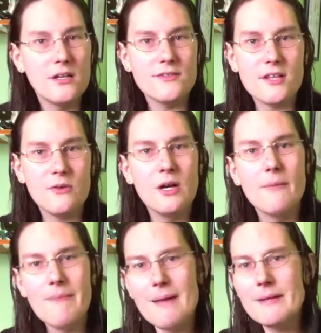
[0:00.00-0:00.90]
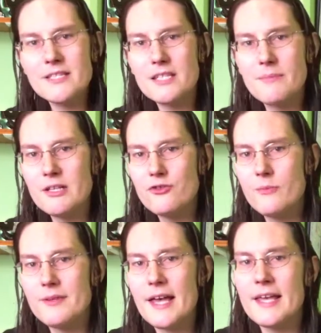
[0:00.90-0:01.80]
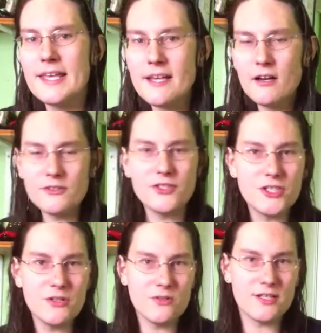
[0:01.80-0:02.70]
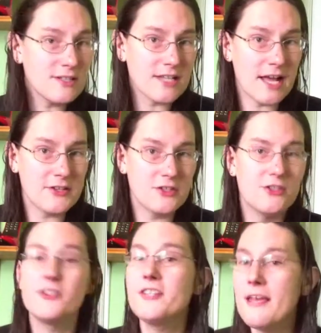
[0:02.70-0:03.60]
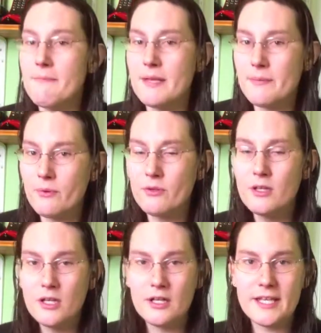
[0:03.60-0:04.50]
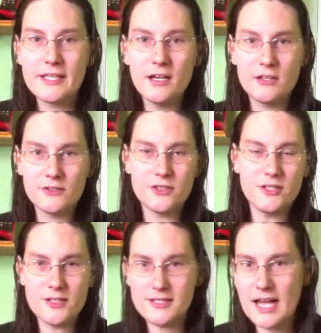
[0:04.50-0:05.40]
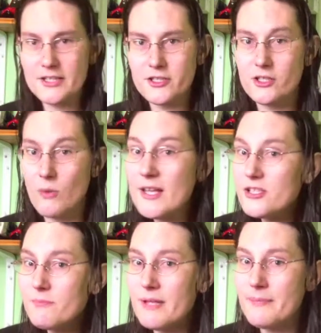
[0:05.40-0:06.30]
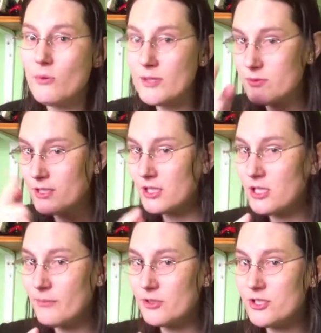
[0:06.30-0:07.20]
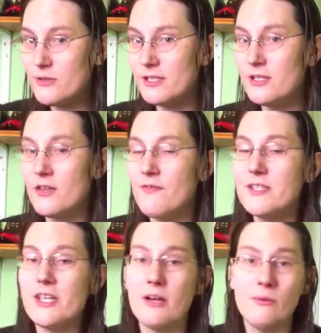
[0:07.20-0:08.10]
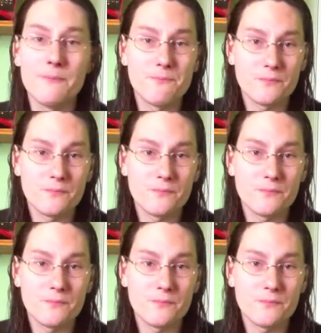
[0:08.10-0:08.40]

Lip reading: So, Batman's in a bit of trouble there. He can't use his gadgets to detain people. He can't use his gadgets to question people, which we're going to come on to in another video.